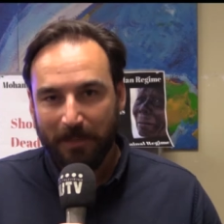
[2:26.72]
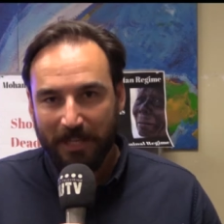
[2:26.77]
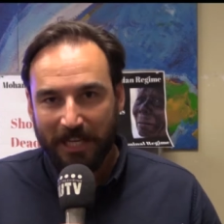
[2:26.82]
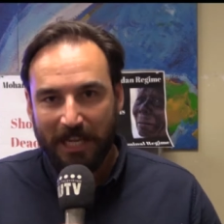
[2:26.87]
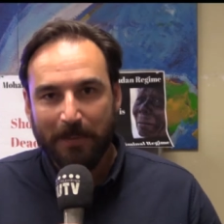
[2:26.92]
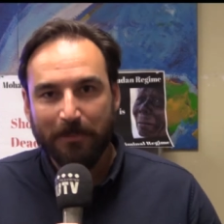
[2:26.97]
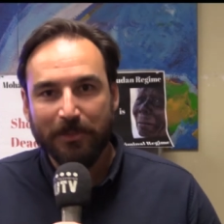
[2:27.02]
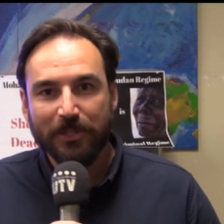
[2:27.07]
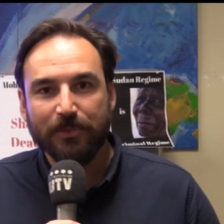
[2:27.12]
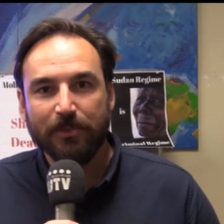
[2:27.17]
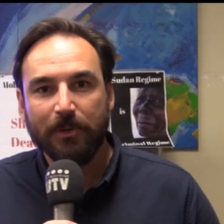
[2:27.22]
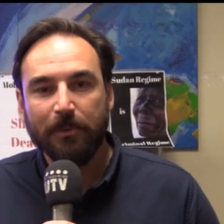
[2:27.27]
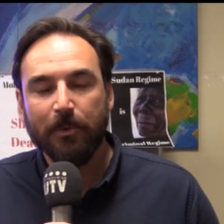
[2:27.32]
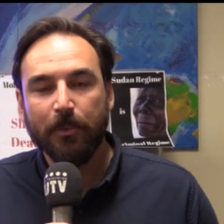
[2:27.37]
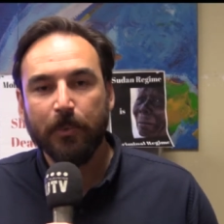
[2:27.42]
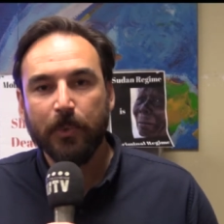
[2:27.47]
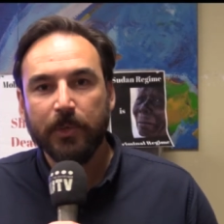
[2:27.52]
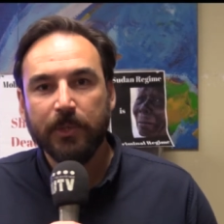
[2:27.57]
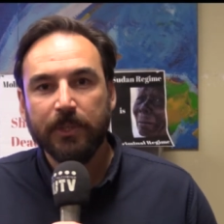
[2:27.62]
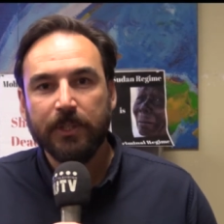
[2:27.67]
My name is Robert
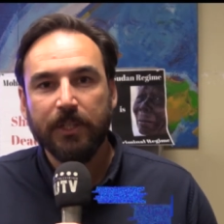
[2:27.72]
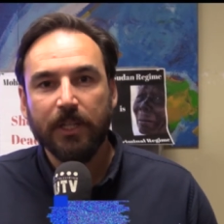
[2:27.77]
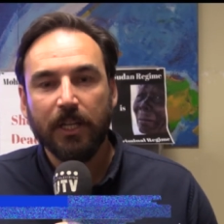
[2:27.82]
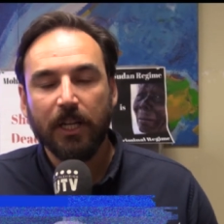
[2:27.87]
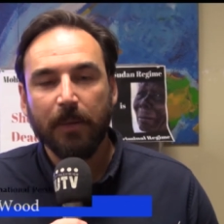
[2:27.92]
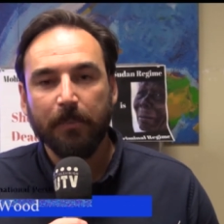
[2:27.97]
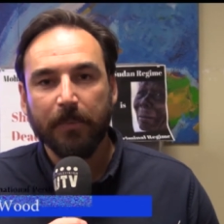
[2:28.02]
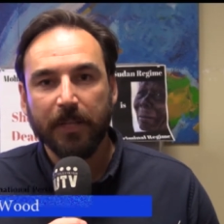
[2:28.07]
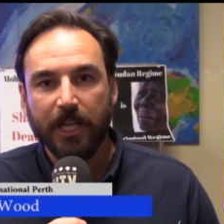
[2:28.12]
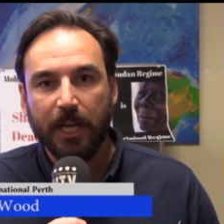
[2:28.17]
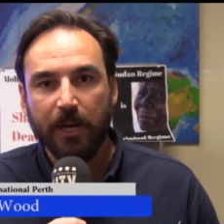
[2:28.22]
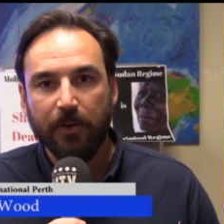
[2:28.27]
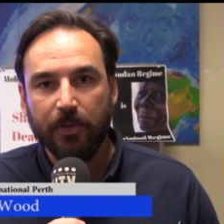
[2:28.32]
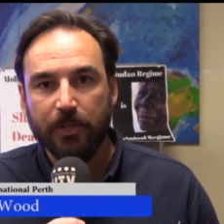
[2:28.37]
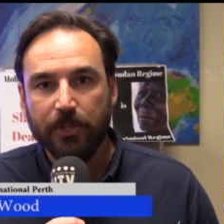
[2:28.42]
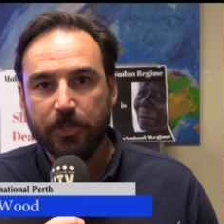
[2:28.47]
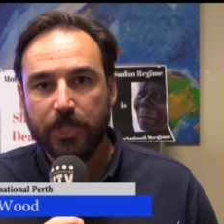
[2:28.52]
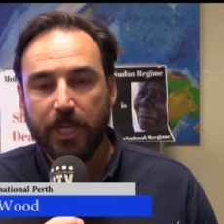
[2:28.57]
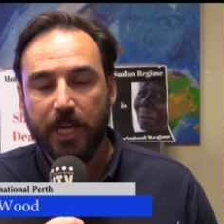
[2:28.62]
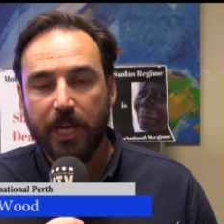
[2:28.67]
Wood. I'm the
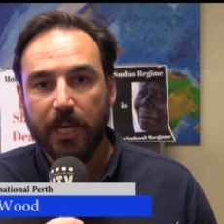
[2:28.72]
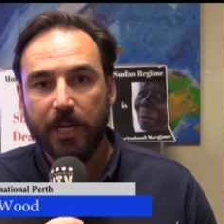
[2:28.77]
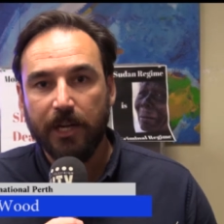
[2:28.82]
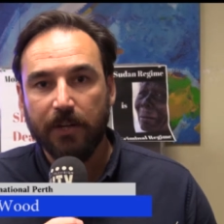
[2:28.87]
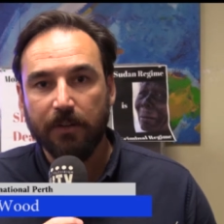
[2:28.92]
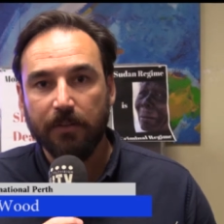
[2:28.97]
current chair